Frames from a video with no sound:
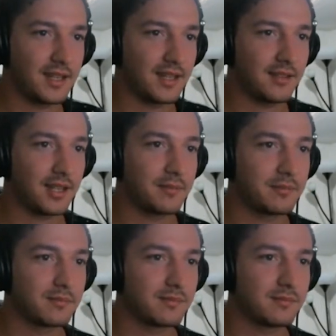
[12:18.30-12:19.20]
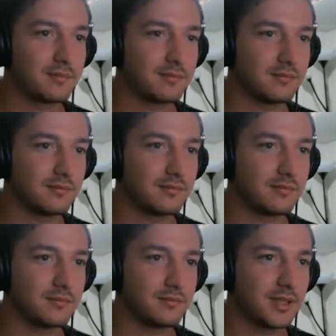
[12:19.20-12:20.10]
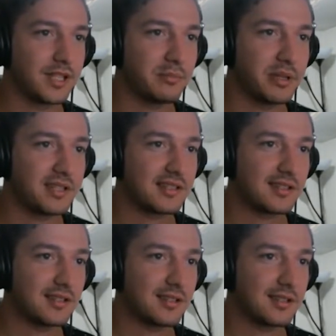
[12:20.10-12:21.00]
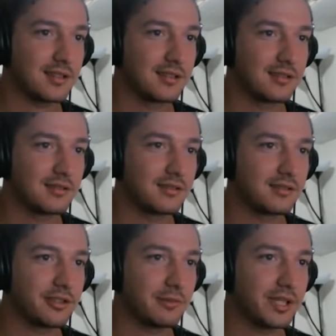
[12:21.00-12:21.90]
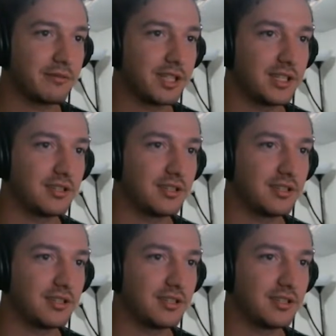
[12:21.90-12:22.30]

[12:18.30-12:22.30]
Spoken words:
Okay. I'm gonna paste this into so we can read it.